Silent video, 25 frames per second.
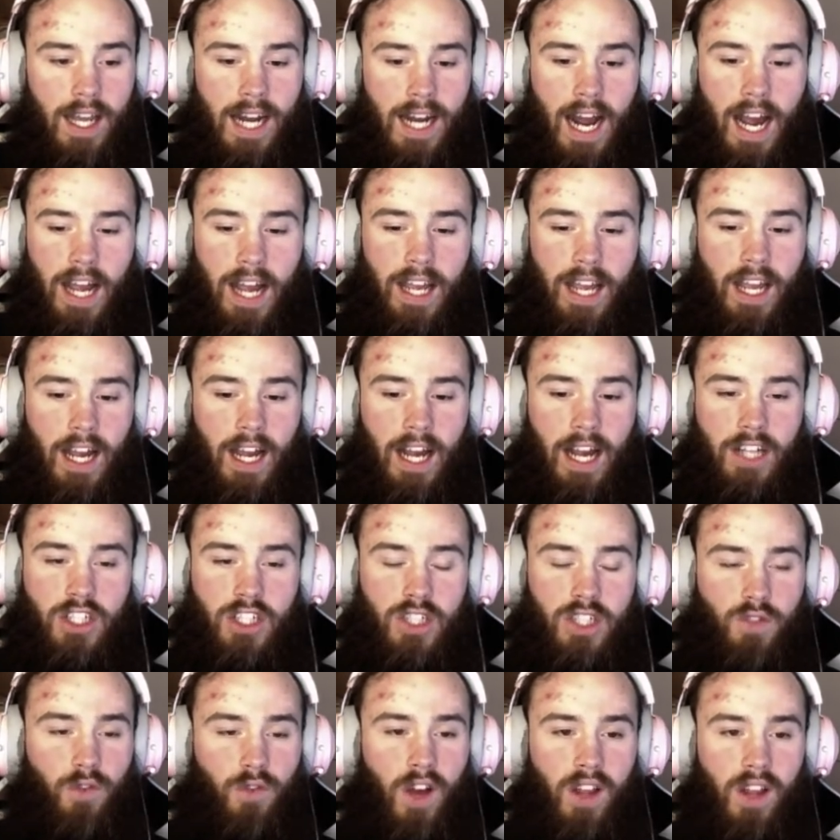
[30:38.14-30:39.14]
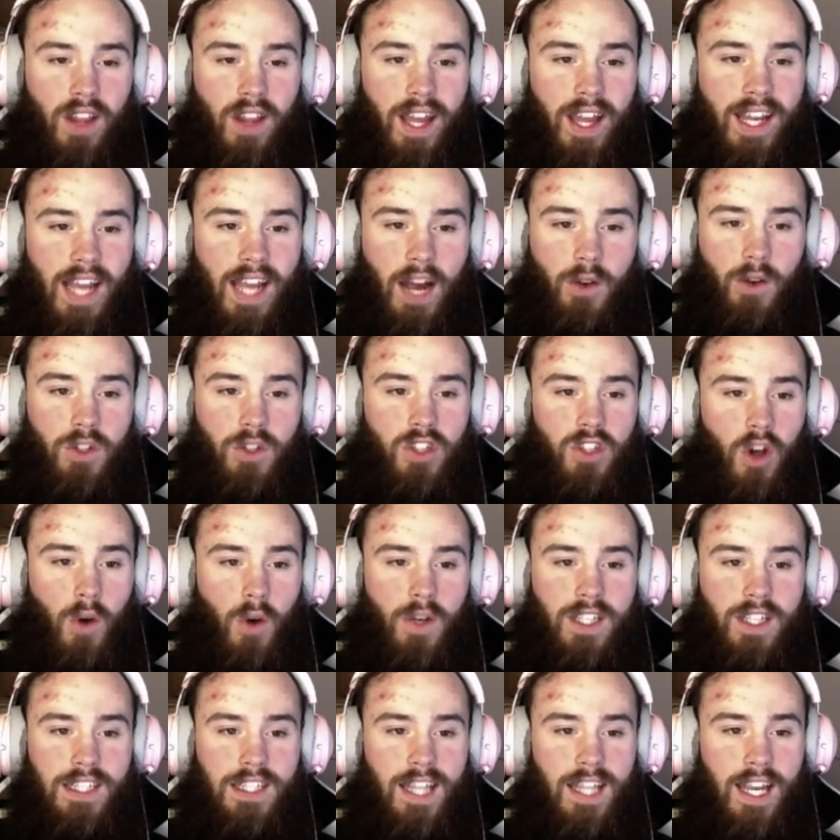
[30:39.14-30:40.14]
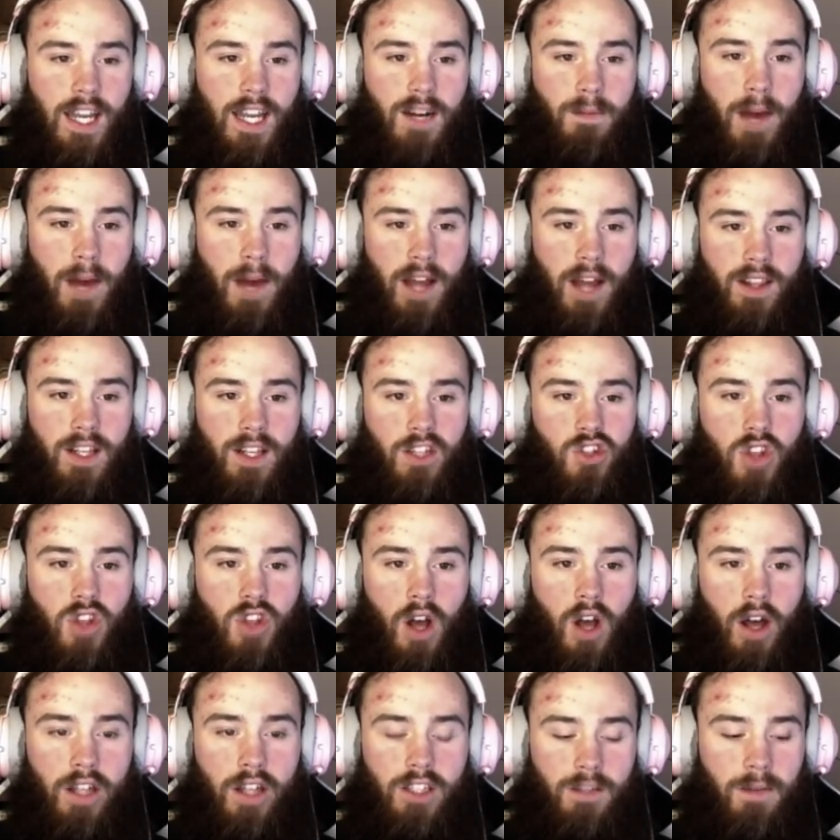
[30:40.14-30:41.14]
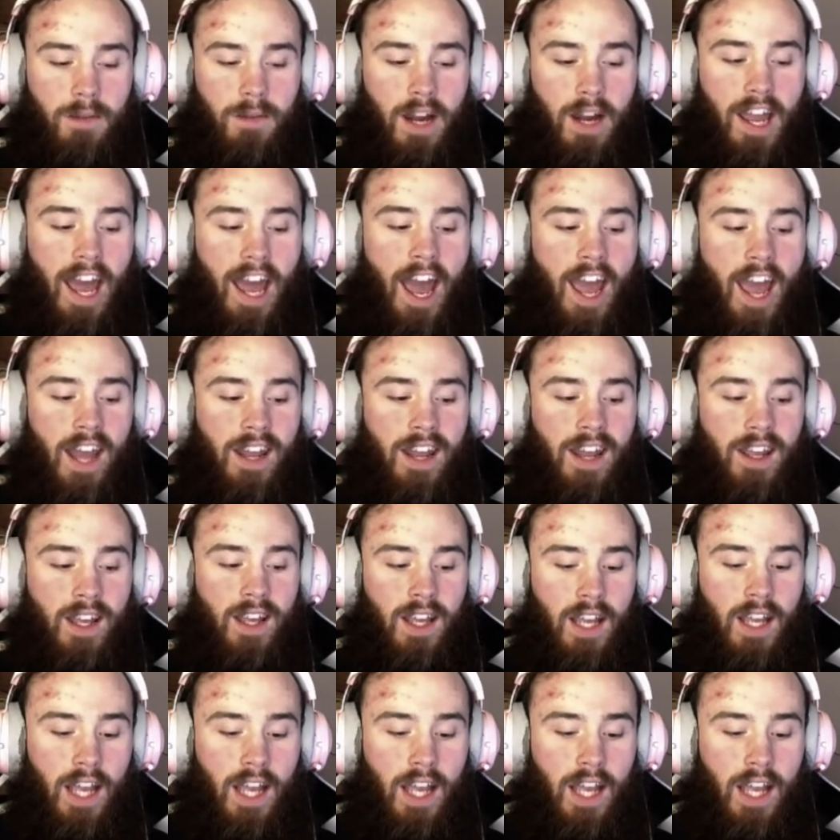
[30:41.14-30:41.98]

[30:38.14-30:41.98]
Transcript: I just felt like I was always thinking about these thoughts in my head.